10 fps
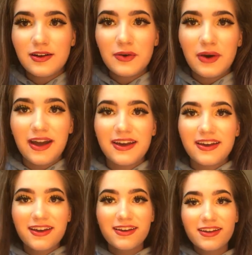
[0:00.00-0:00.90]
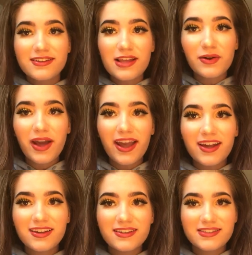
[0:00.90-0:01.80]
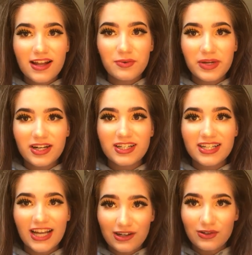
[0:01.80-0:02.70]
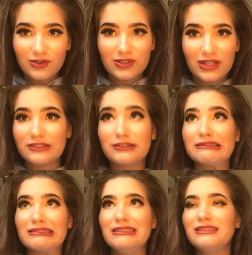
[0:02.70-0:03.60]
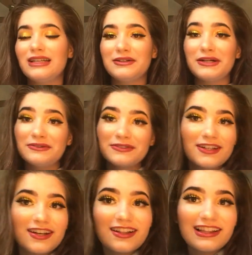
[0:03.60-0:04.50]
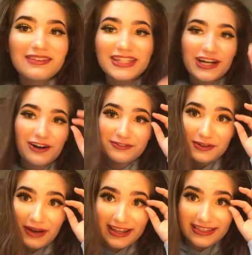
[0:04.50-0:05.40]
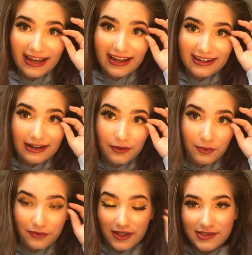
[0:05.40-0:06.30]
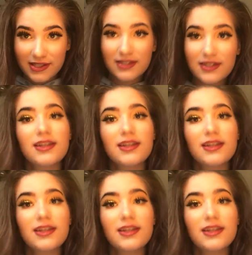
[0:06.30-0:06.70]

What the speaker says: Okay. Is that okay? Is that a weird angle? I don't know. Let me know if you hate that and I will fix it.